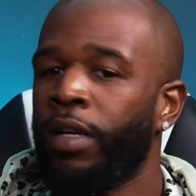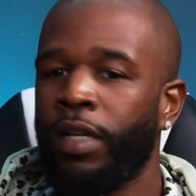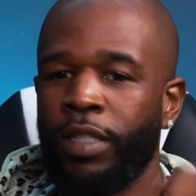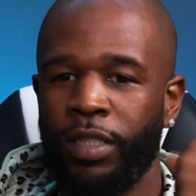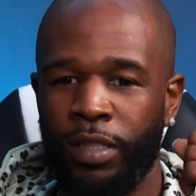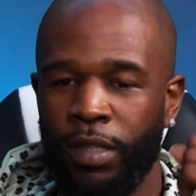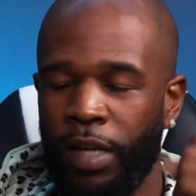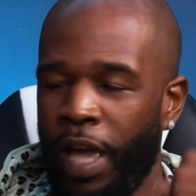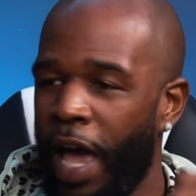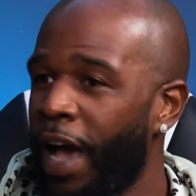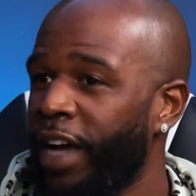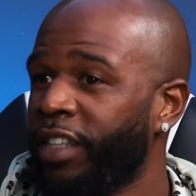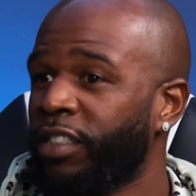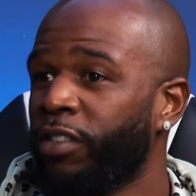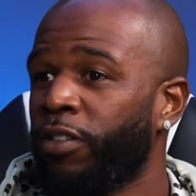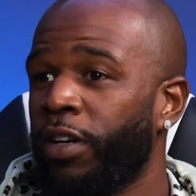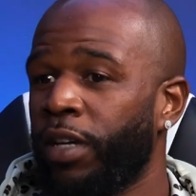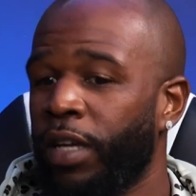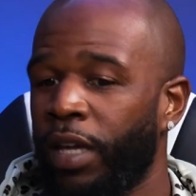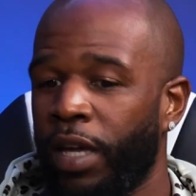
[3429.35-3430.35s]
She ask
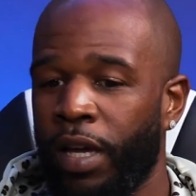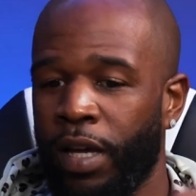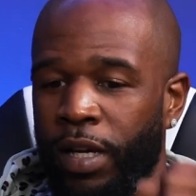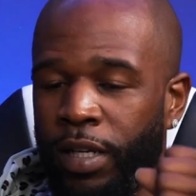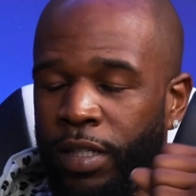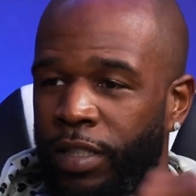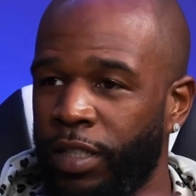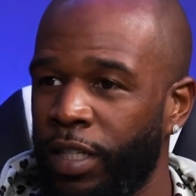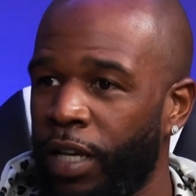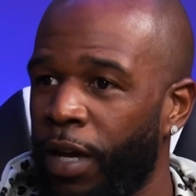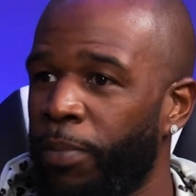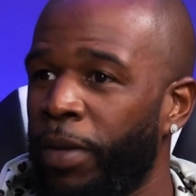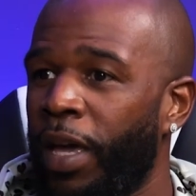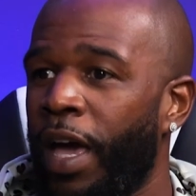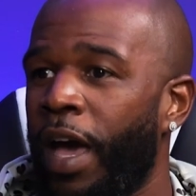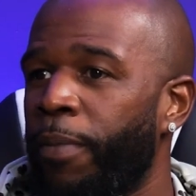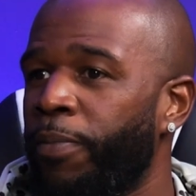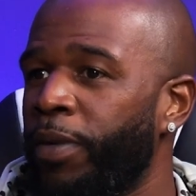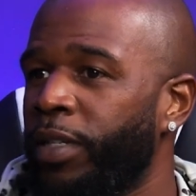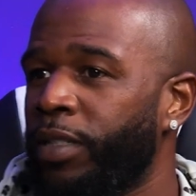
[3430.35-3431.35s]
her again, she gonna be
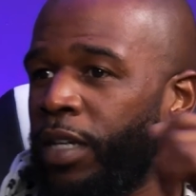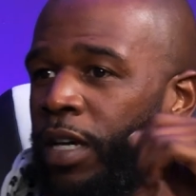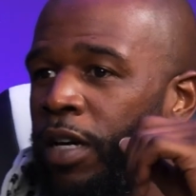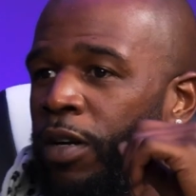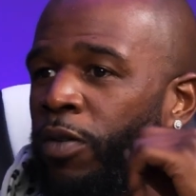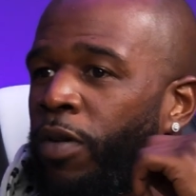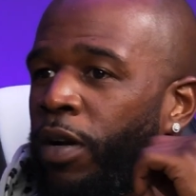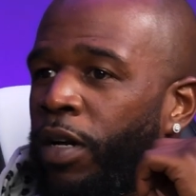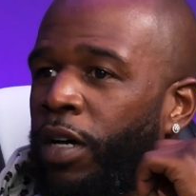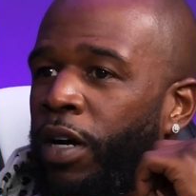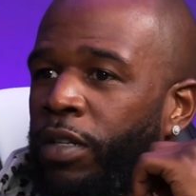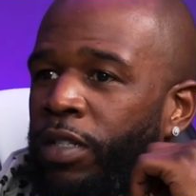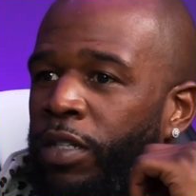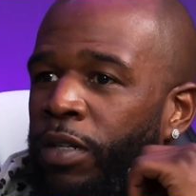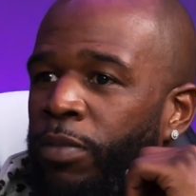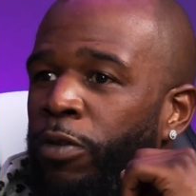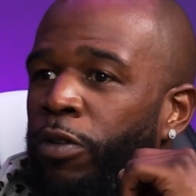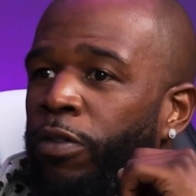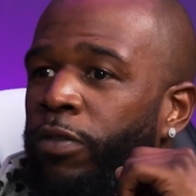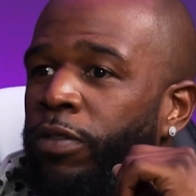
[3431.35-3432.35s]
happy as hell to want to go to
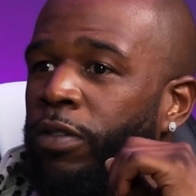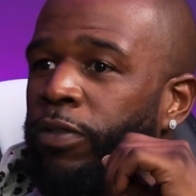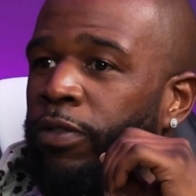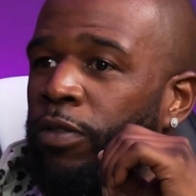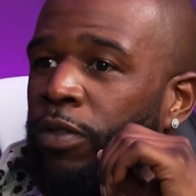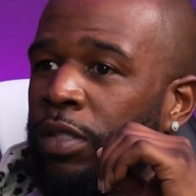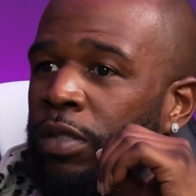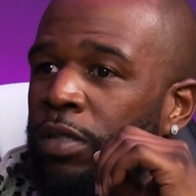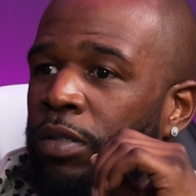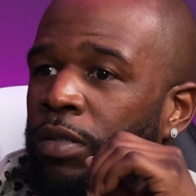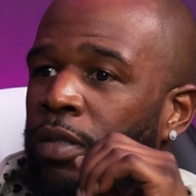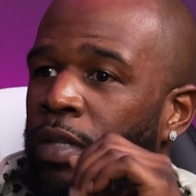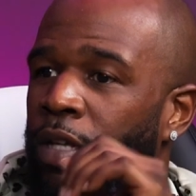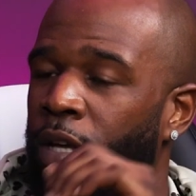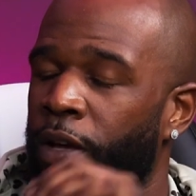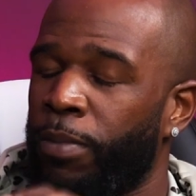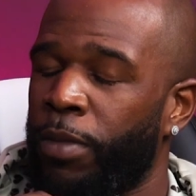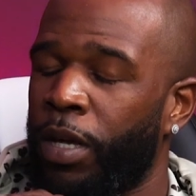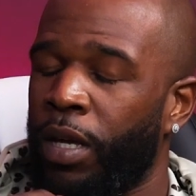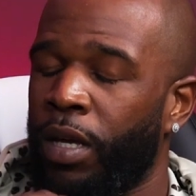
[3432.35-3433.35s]
the movies with you. You know
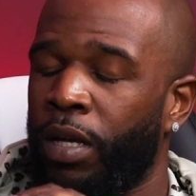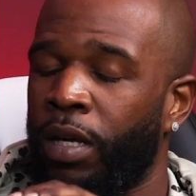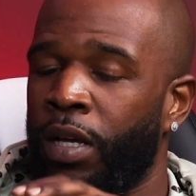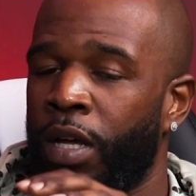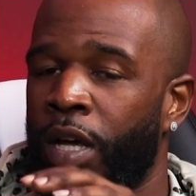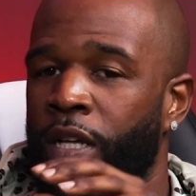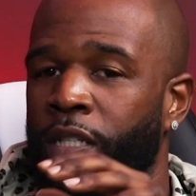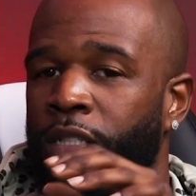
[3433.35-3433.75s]
what I mean?